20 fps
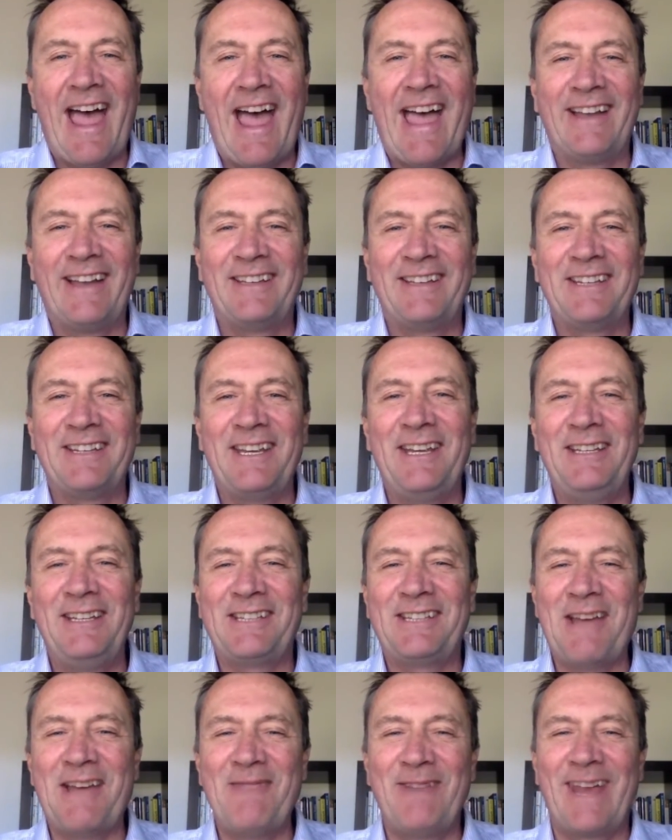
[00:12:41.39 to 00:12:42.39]
And he
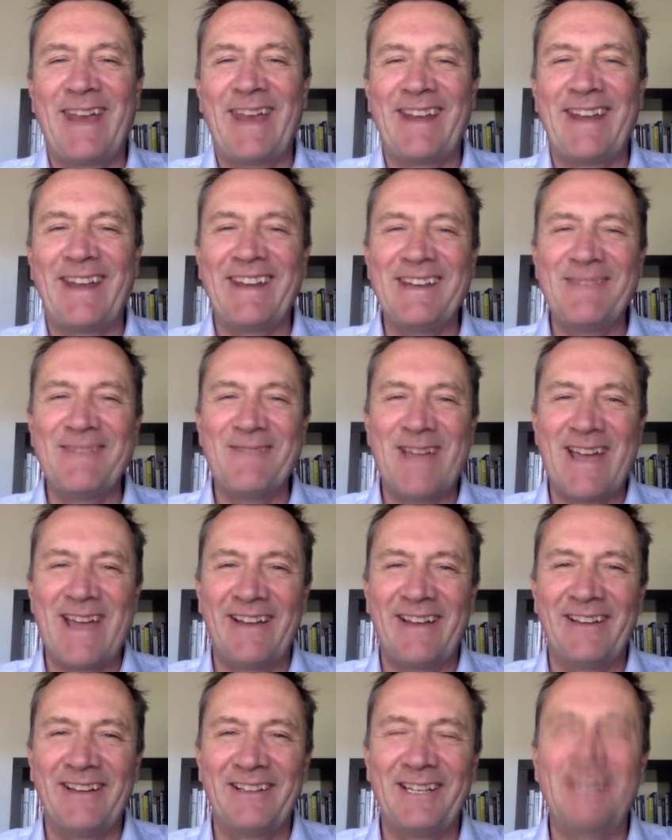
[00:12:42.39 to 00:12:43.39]
sent me an
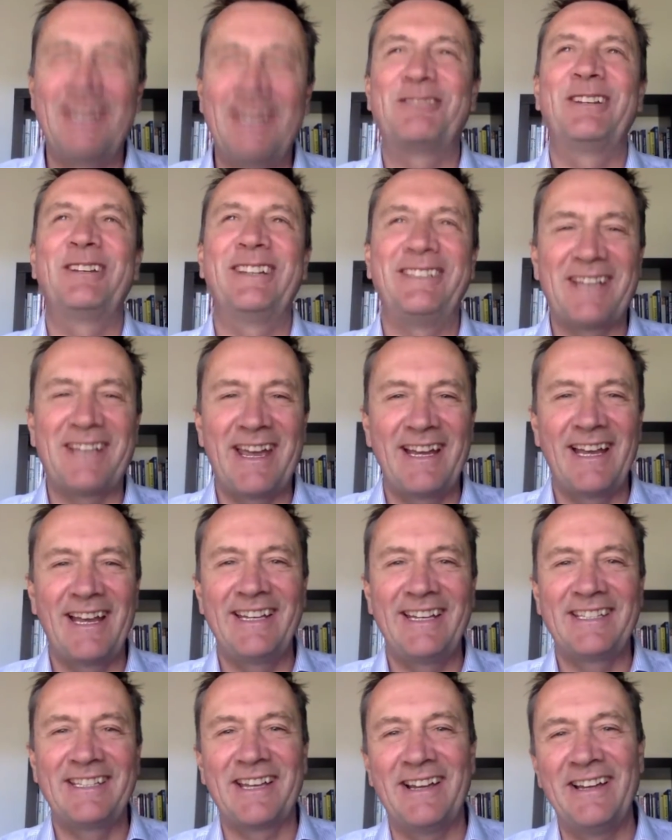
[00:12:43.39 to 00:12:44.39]
email literally a day
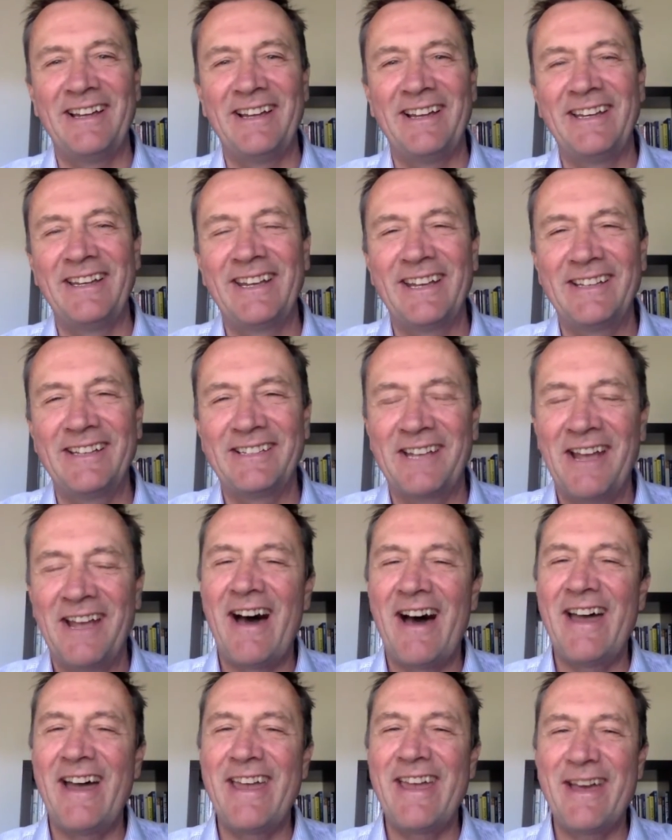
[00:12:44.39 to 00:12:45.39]
later. And he goes,
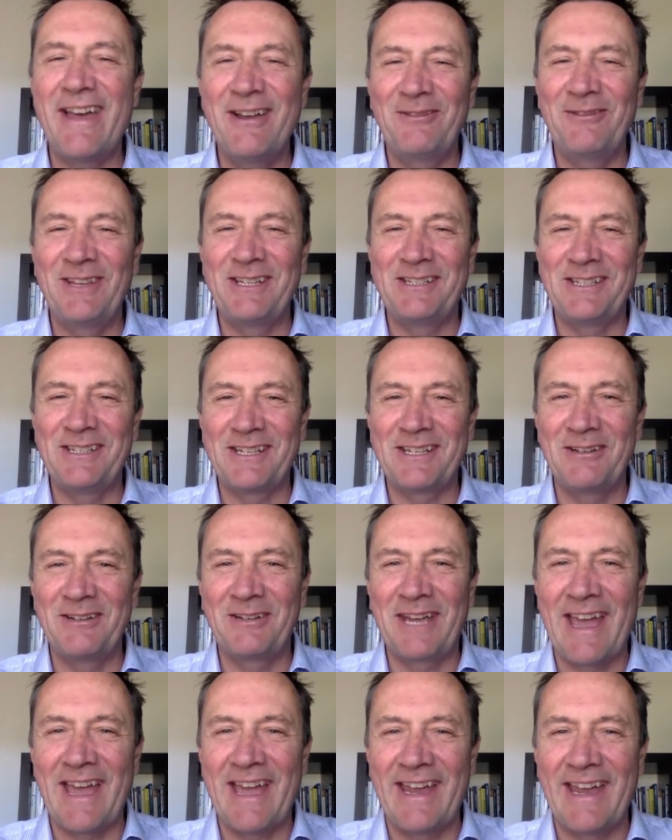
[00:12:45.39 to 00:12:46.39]
I hope this is
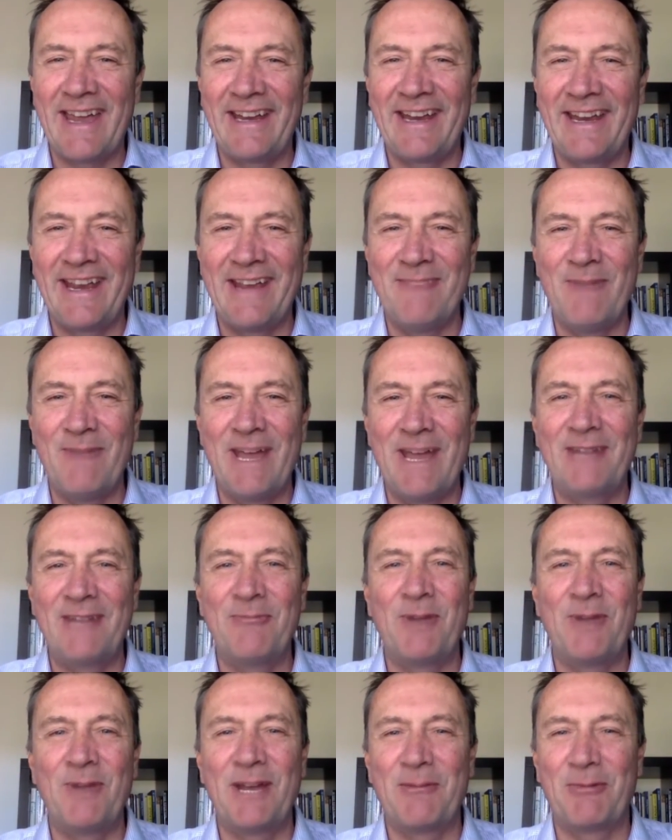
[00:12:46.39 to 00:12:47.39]
okay. It
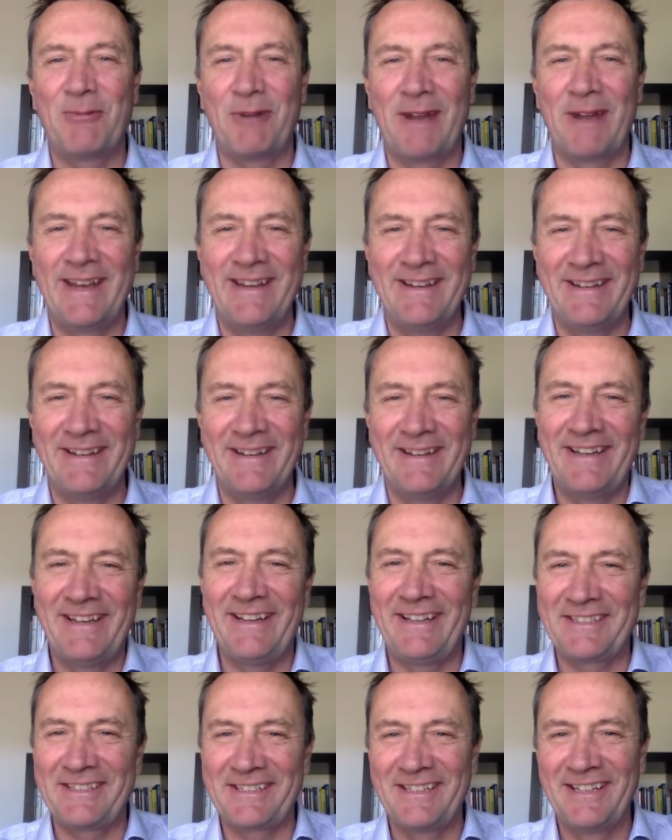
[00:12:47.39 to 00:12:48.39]
made my brain
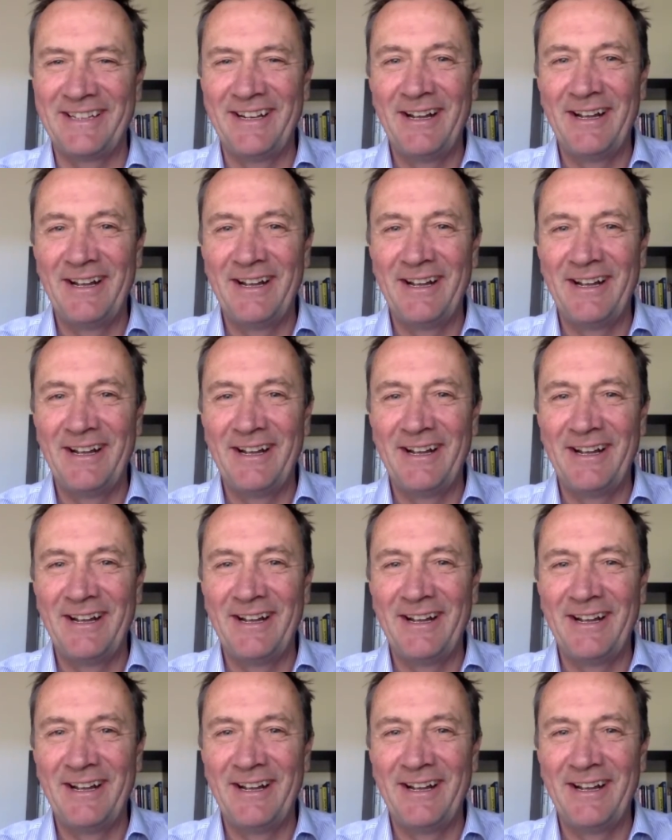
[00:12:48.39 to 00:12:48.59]
hurt.